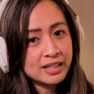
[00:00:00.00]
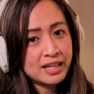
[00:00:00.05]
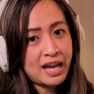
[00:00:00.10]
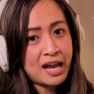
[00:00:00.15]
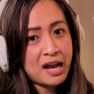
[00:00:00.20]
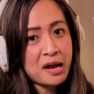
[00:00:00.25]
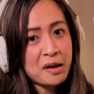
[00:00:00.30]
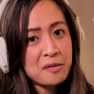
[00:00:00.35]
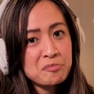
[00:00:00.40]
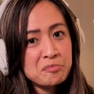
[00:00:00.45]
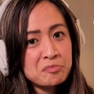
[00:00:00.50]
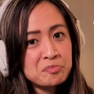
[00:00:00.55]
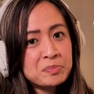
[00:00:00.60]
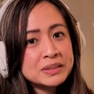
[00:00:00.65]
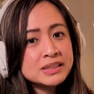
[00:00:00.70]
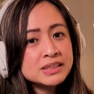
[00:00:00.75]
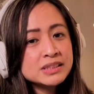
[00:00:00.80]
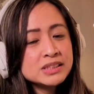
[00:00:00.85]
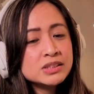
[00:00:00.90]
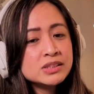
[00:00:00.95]

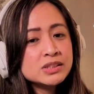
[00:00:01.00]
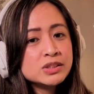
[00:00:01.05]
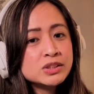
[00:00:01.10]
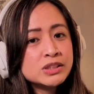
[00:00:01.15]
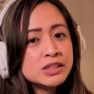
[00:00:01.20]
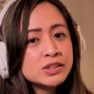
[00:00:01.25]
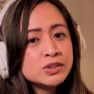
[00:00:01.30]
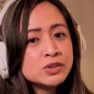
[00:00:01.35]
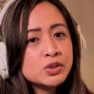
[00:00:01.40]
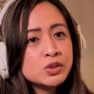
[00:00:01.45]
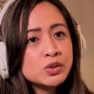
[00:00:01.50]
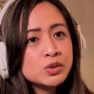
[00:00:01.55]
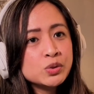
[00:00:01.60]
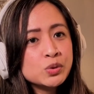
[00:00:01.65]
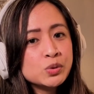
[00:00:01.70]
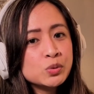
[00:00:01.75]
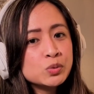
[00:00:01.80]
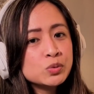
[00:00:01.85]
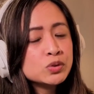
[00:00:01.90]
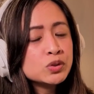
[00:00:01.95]
But do
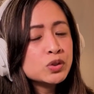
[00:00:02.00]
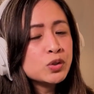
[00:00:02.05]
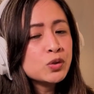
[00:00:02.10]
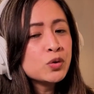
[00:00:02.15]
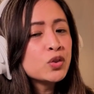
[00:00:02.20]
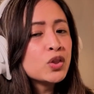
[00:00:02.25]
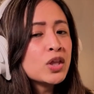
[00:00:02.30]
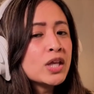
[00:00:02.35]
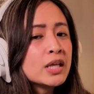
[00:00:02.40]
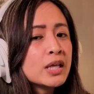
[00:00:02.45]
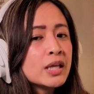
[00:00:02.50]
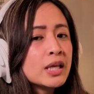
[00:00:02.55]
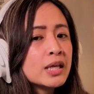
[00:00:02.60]
you think